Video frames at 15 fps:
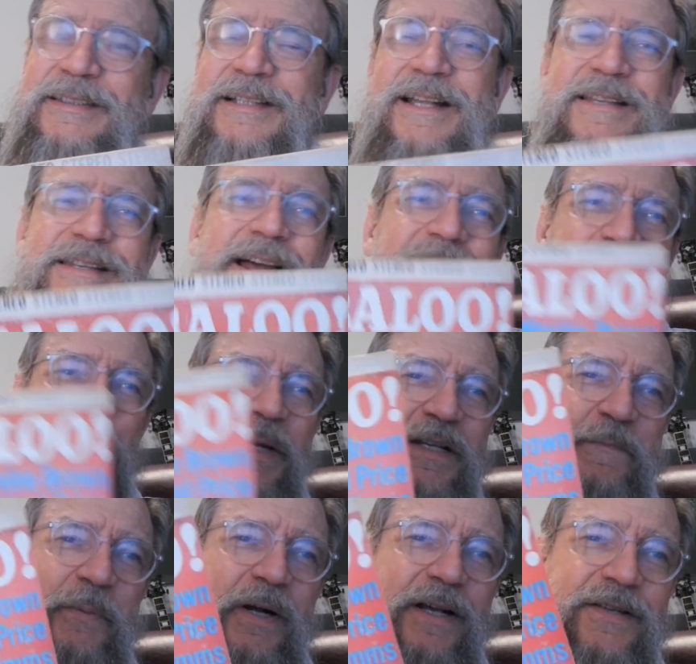It's not the
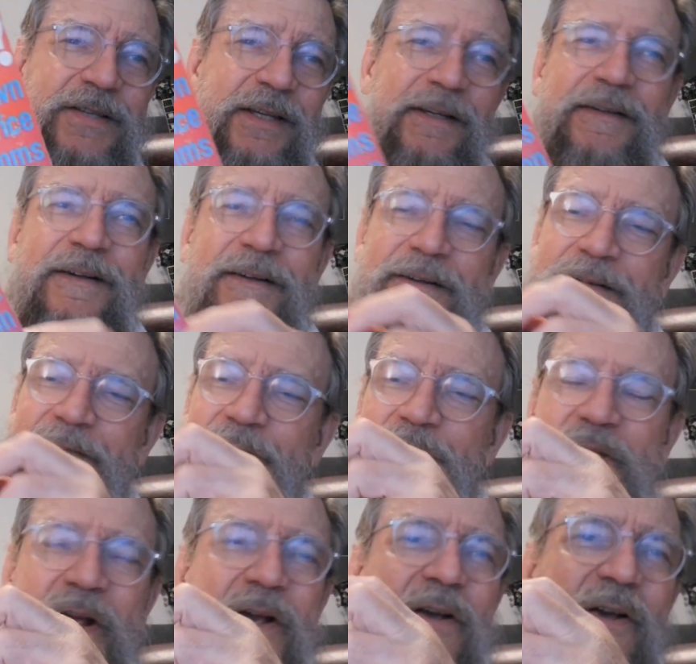best pressing.
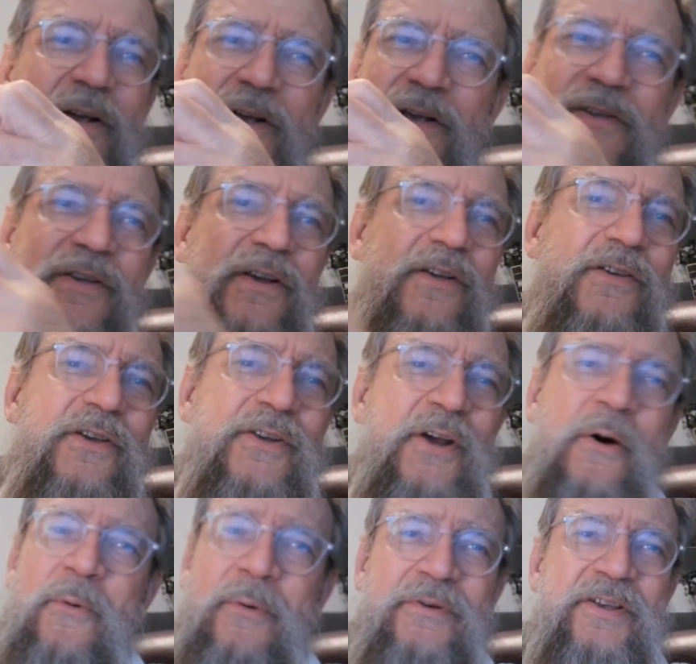You
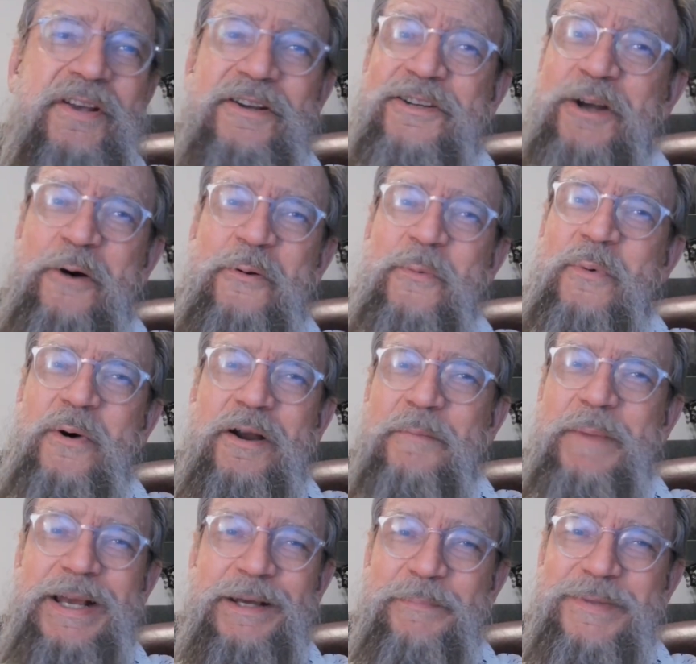don't want to
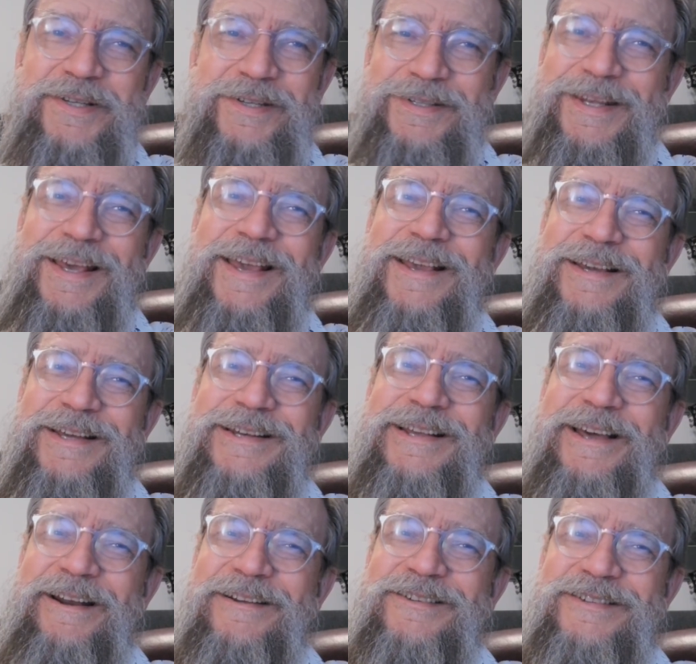make a mistake and
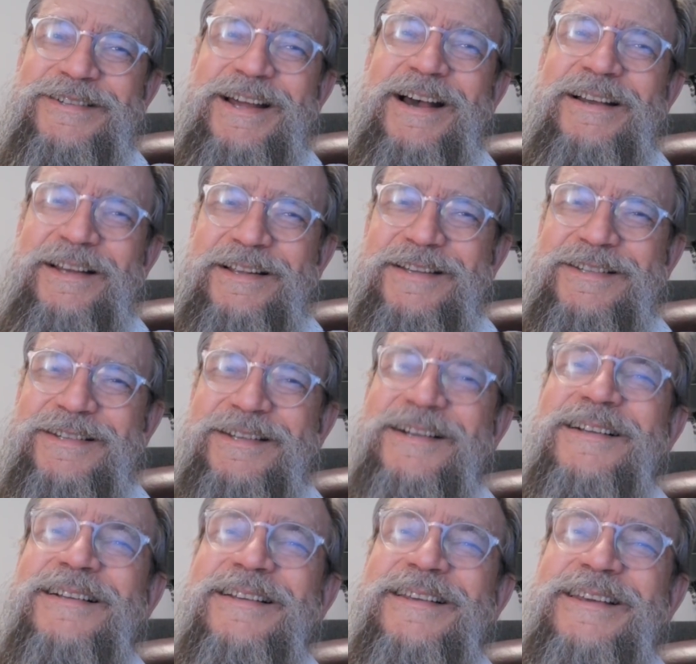get a stylus,
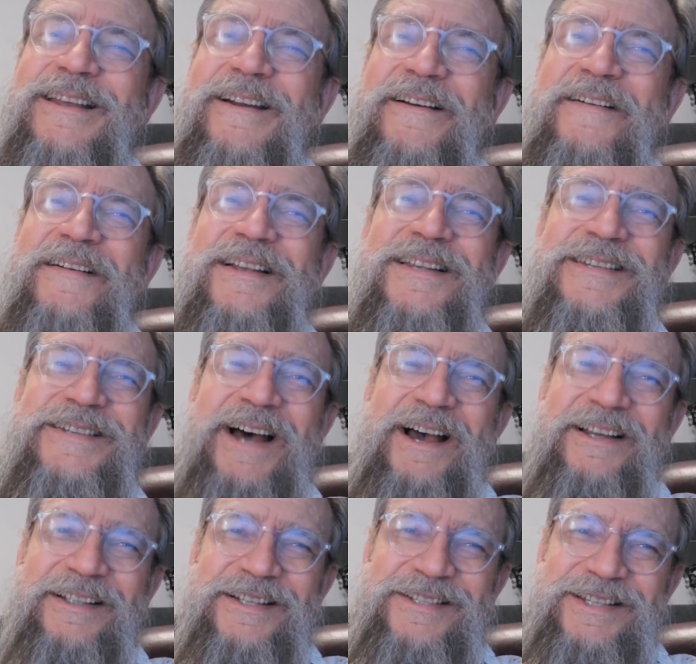
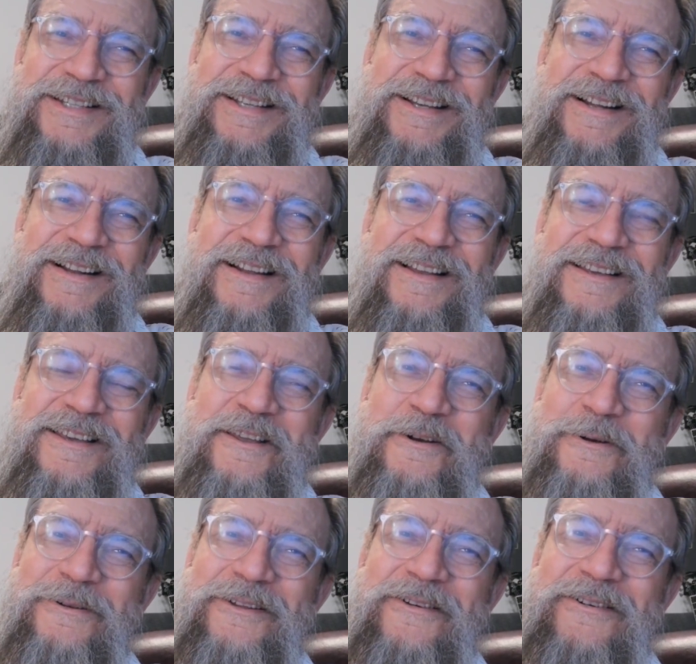stylus in,
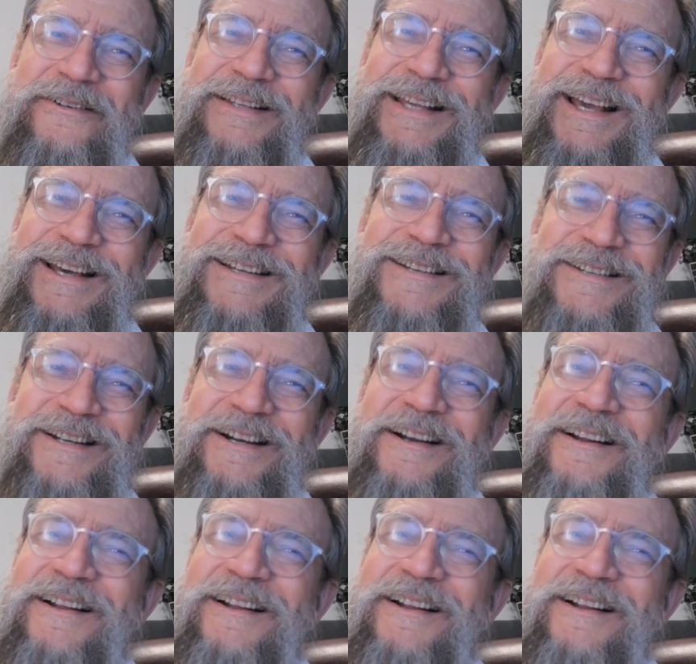along the edge there.